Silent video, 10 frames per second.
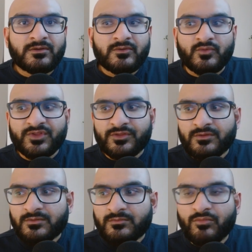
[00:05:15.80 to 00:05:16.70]
with
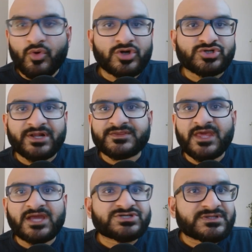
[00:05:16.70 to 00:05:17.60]
more
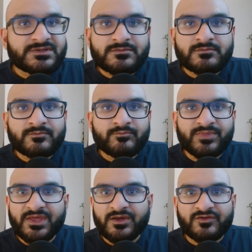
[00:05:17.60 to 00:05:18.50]
transactions
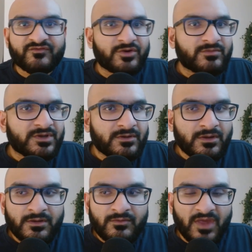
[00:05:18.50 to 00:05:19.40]
being confirmed
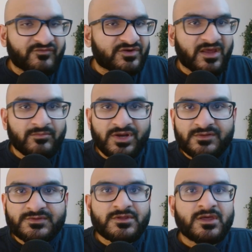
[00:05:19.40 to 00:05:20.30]
every 10
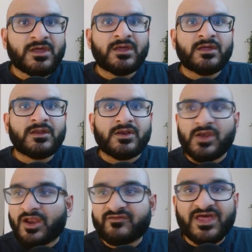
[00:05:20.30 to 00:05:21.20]
minutes.
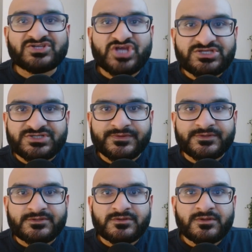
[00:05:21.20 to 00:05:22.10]
None of that
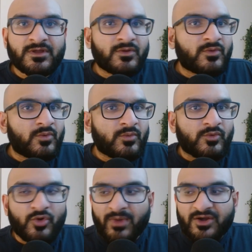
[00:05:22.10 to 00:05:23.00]
changes.
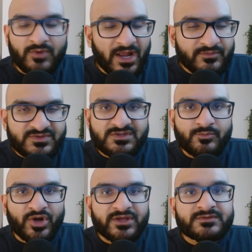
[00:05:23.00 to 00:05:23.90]
No matter what happens to the
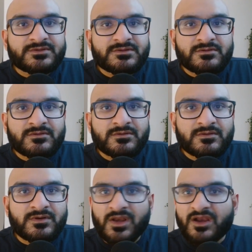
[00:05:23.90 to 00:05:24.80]
price,
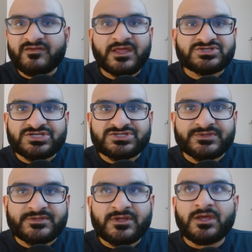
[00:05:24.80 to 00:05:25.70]
none of that
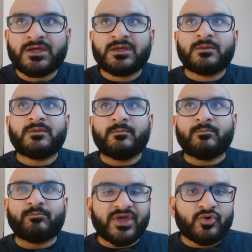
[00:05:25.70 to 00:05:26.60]
changes.
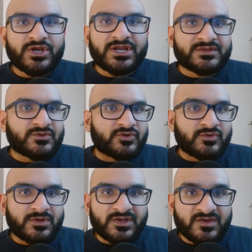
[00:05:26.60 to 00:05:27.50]
Bitcoin is going
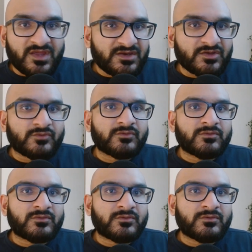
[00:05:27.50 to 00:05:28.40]
to continue
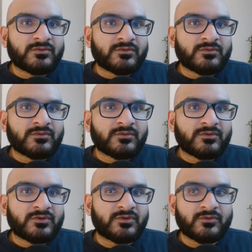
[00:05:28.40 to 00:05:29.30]

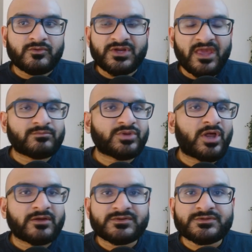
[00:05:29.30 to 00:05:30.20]
to create
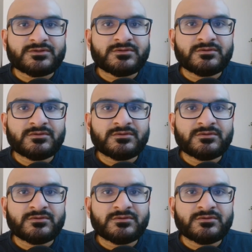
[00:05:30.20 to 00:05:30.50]
blocks